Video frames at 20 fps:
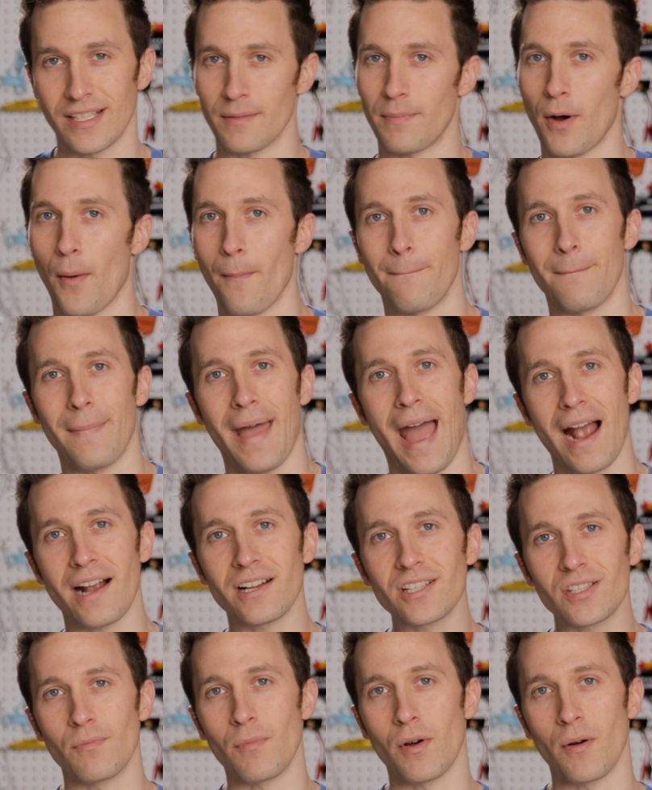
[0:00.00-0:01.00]
That's about
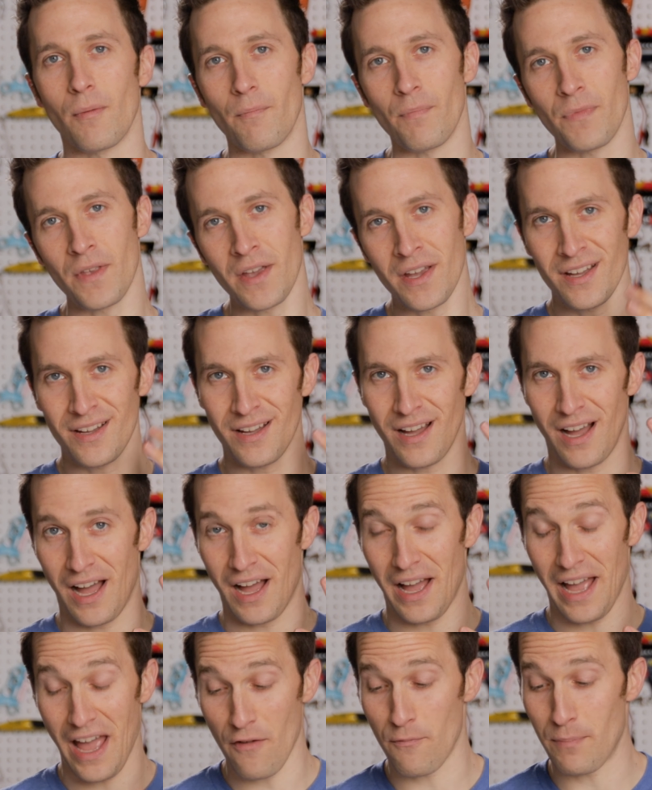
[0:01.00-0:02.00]
maximum
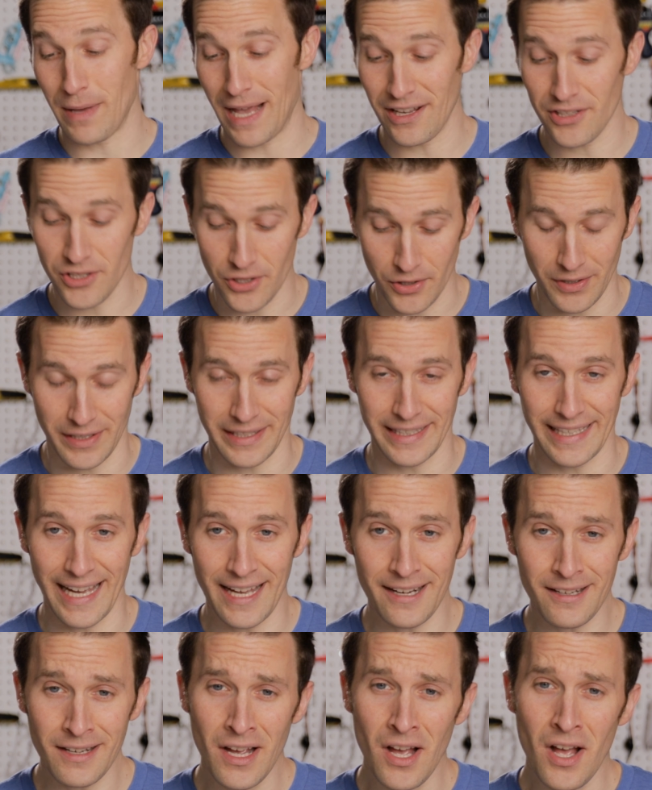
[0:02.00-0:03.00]
uh, FPS you're gonna
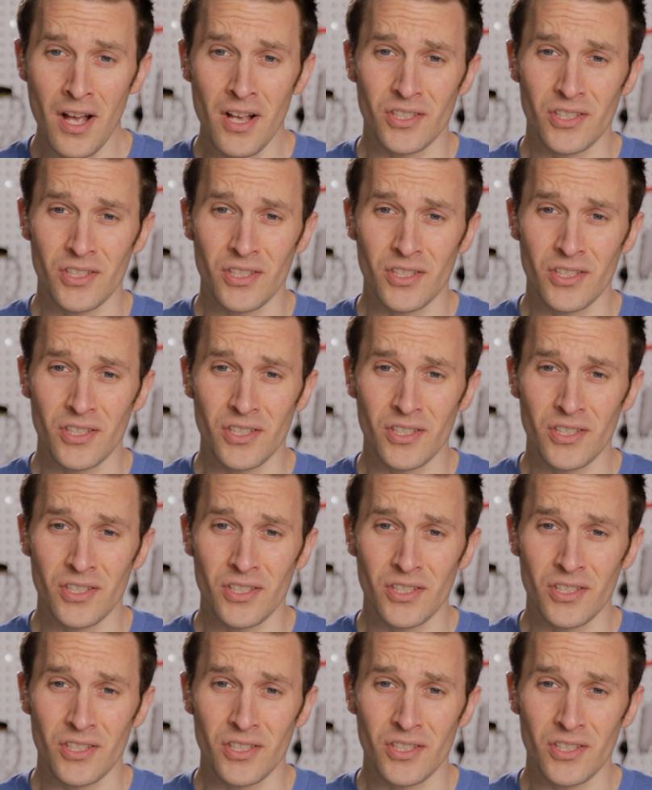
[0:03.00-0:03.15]
get.